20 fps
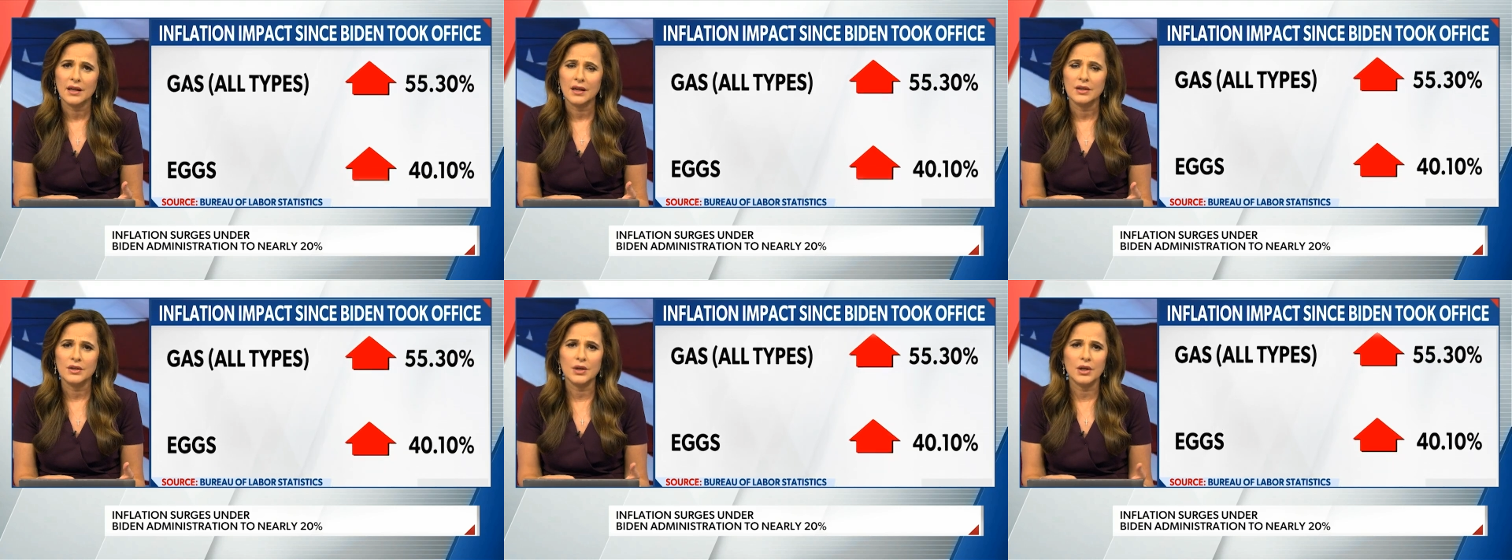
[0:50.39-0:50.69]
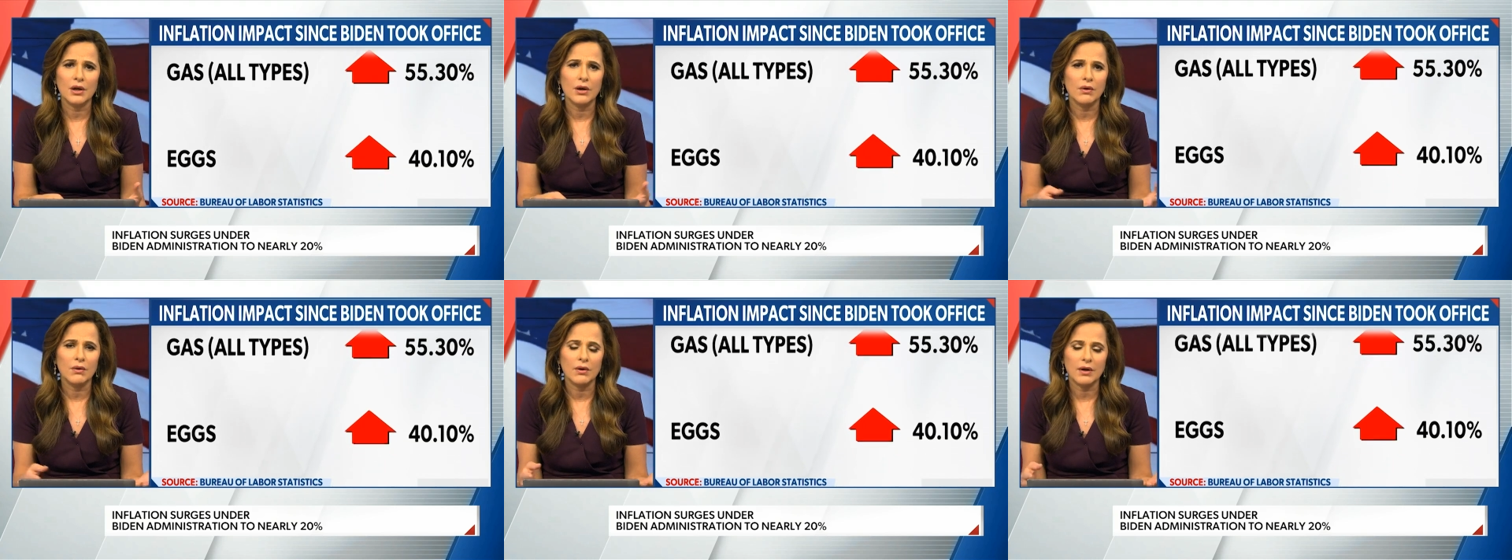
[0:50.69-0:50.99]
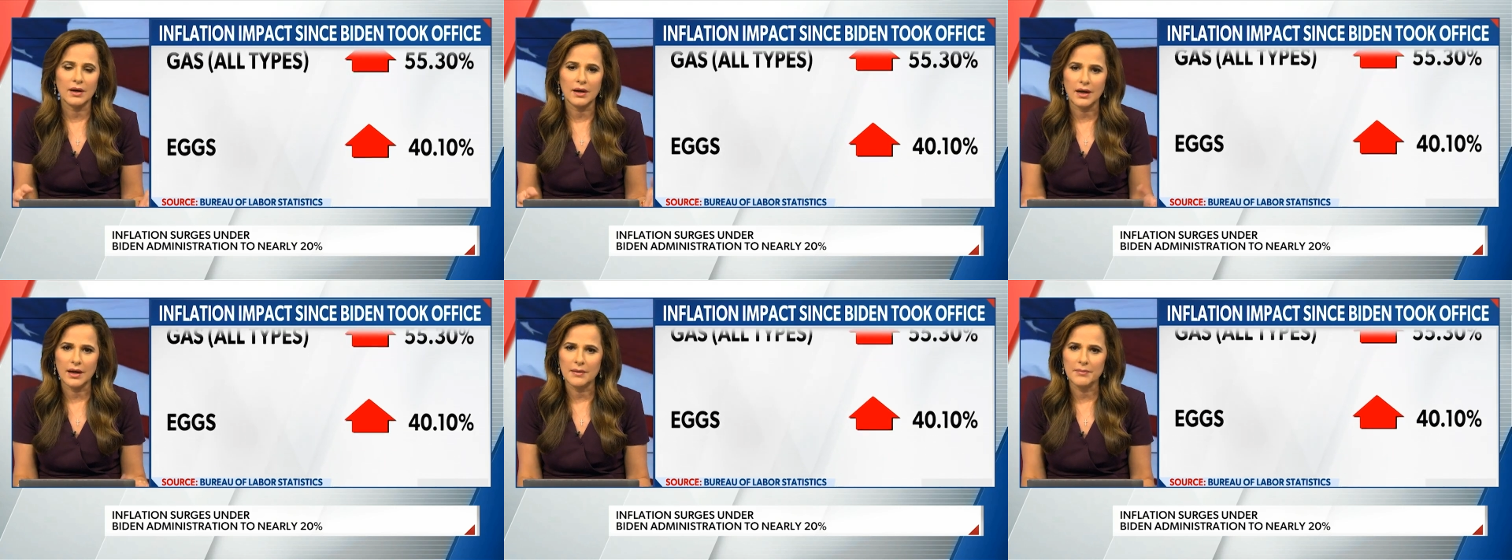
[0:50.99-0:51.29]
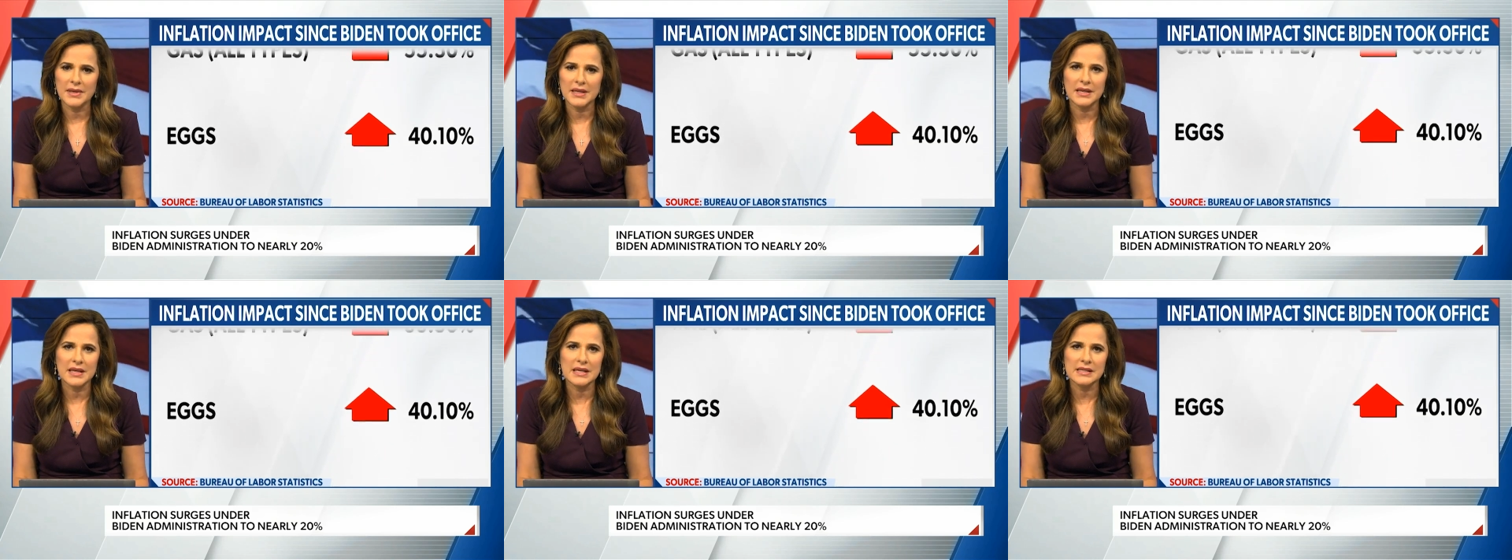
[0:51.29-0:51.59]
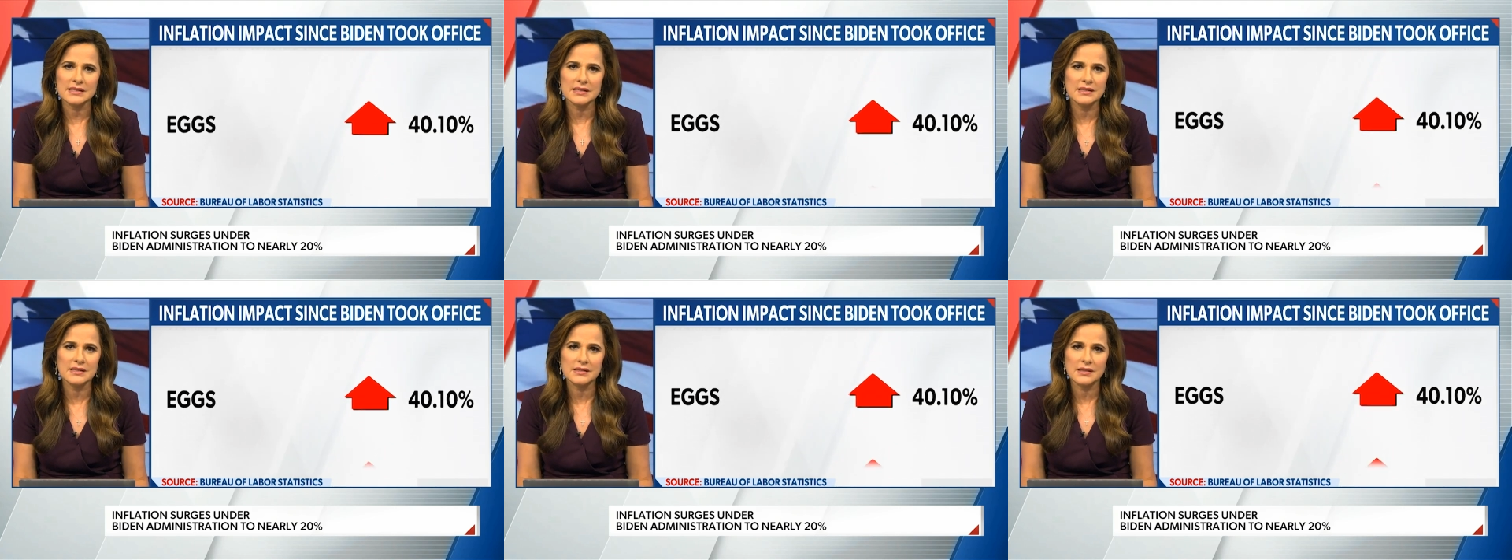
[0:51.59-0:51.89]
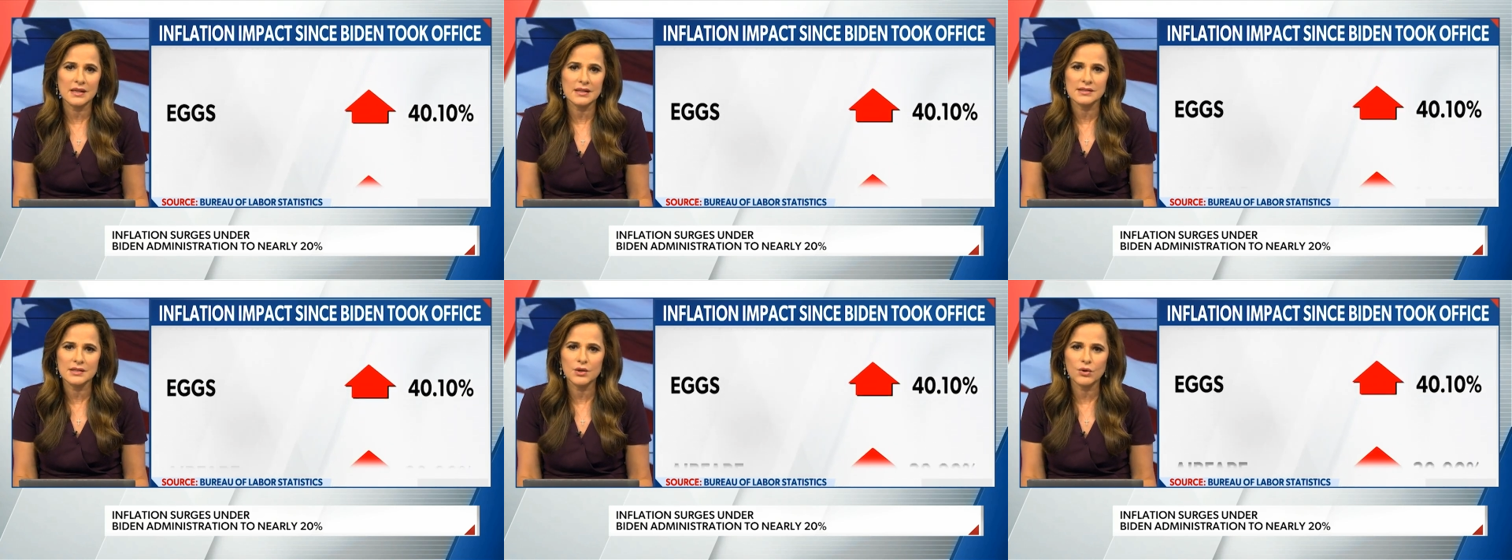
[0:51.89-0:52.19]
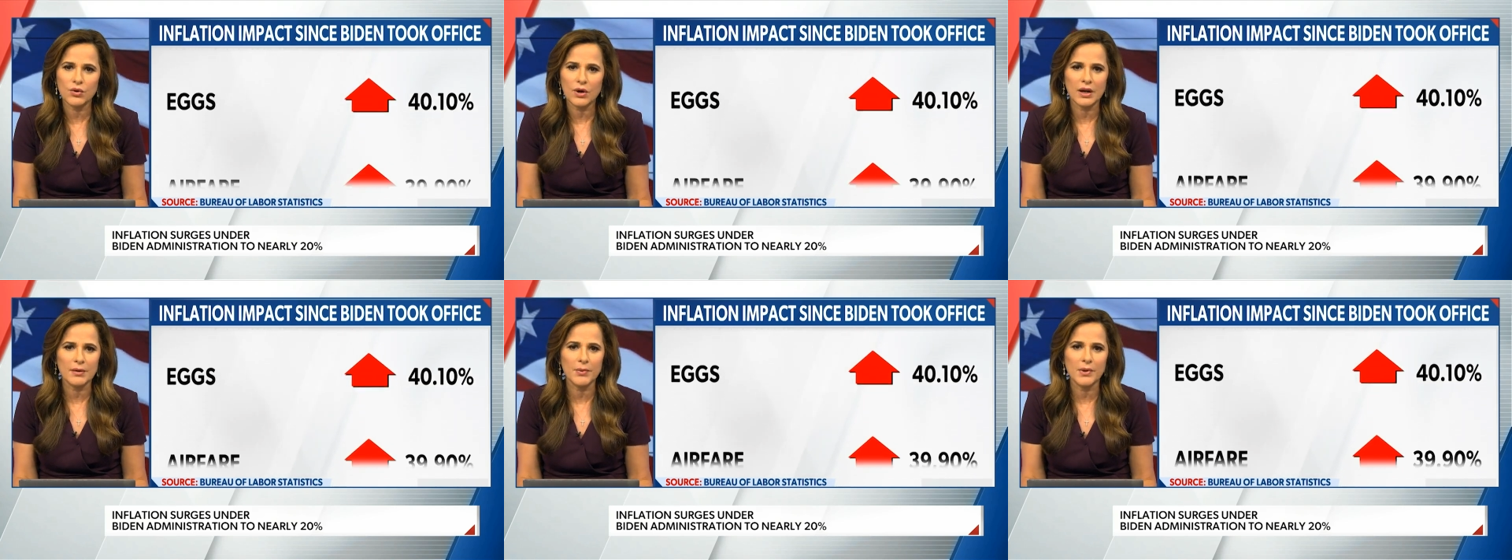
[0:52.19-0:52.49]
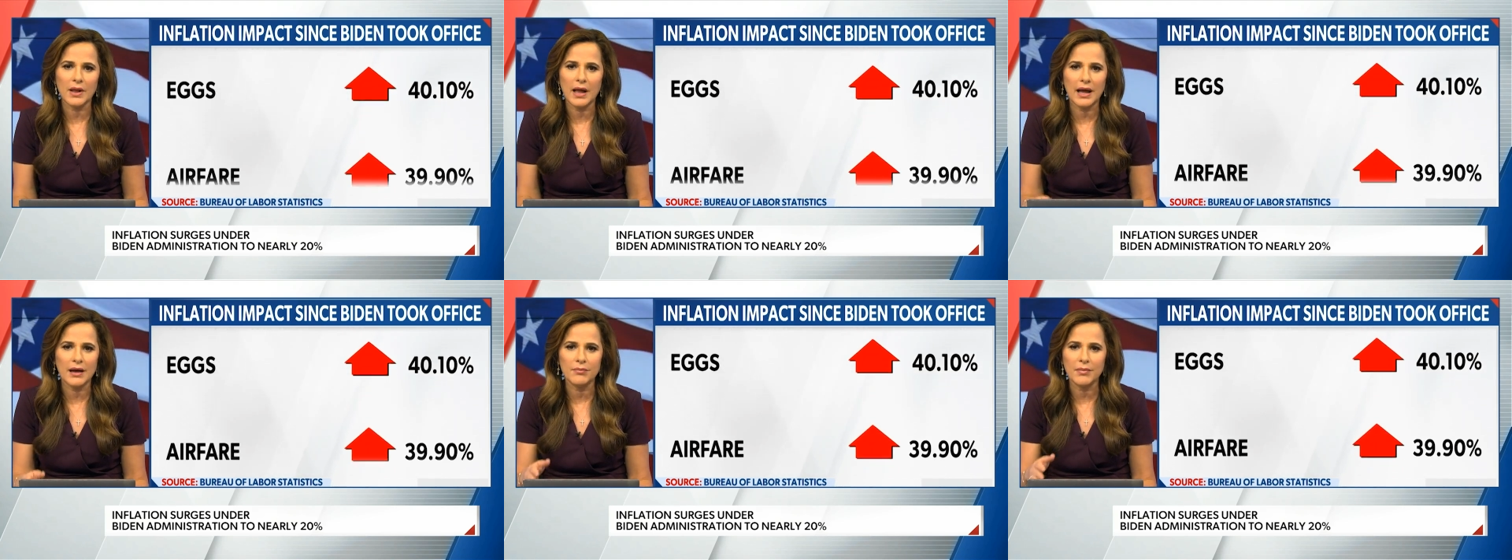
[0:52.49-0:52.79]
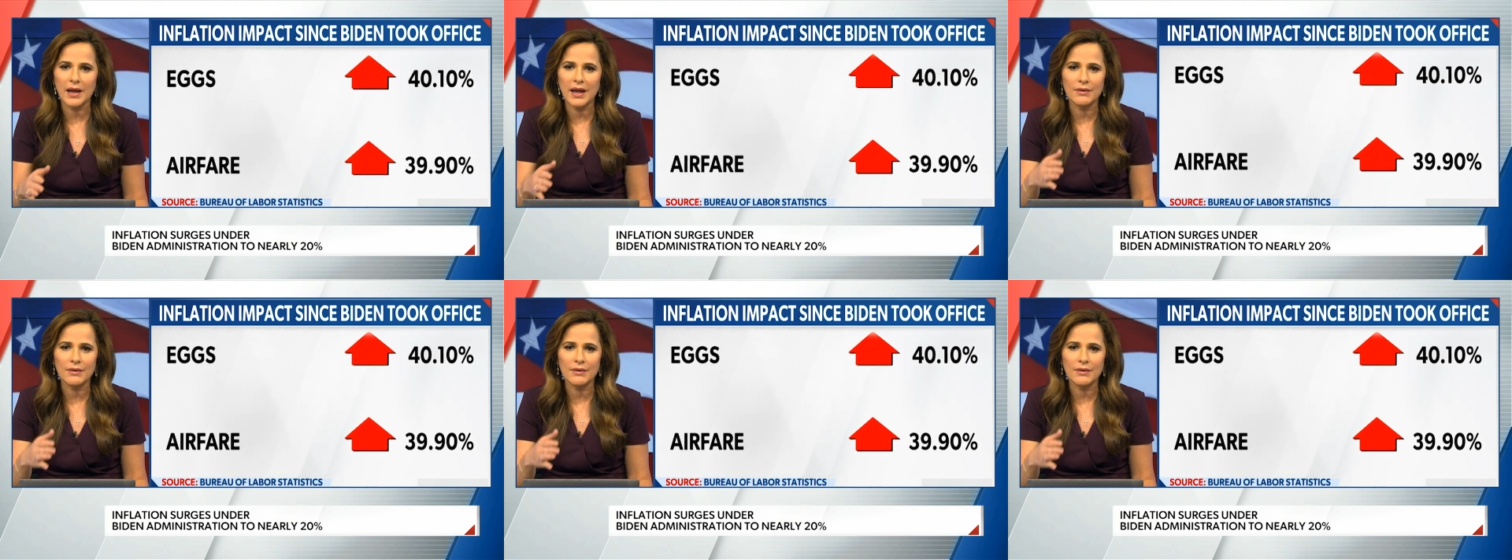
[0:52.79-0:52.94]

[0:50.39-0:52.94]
you know, I mean, it's incredible how